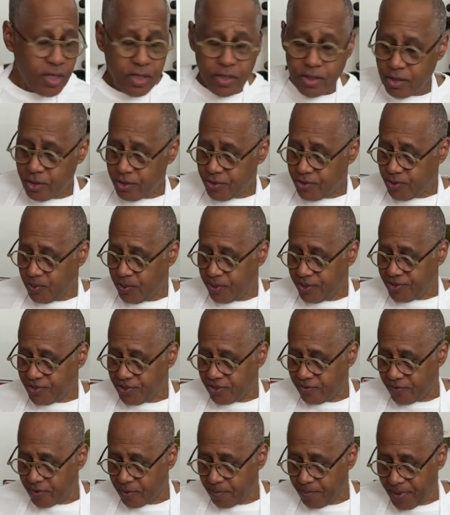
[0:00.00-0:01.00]
Good twist
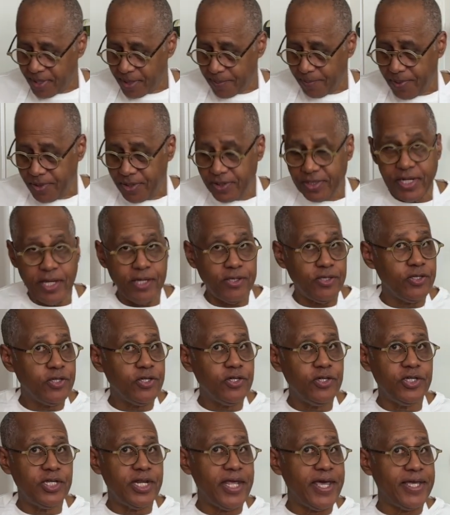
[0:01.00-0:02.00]
of the pepper. Now you
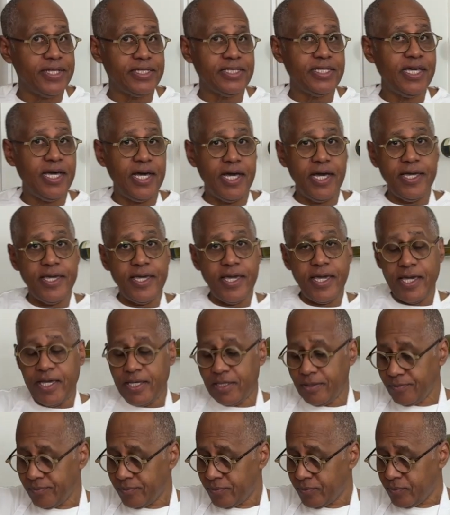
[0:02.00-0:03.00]
could add
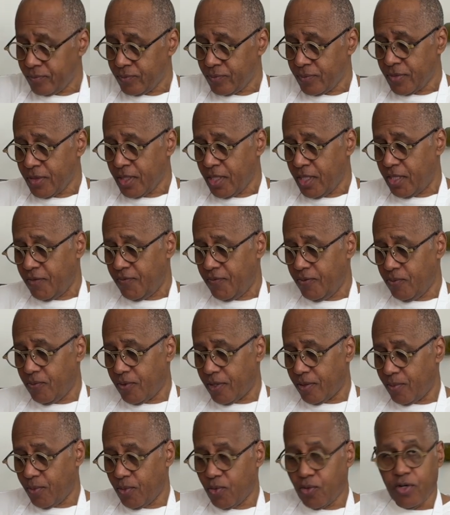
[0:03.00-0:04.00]
cayenne if you
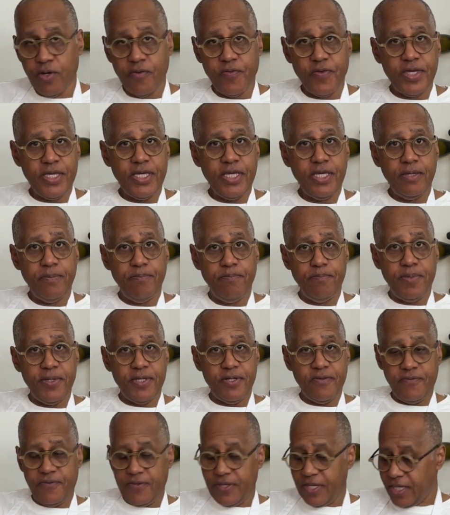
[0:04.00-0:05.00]
want more of a bit
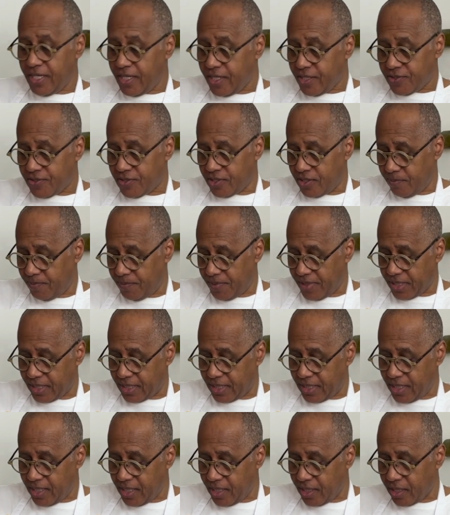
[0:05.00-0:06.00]
of heat and a big
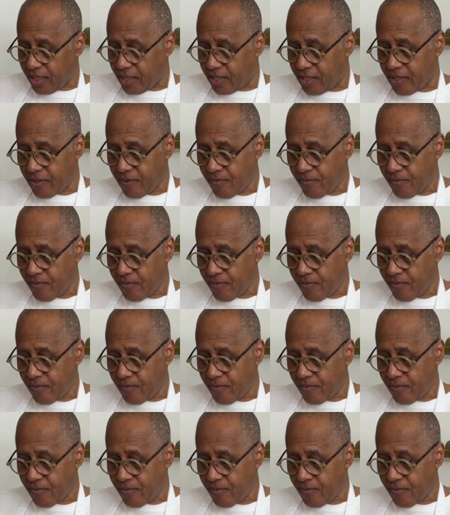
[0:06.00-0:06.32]
kick.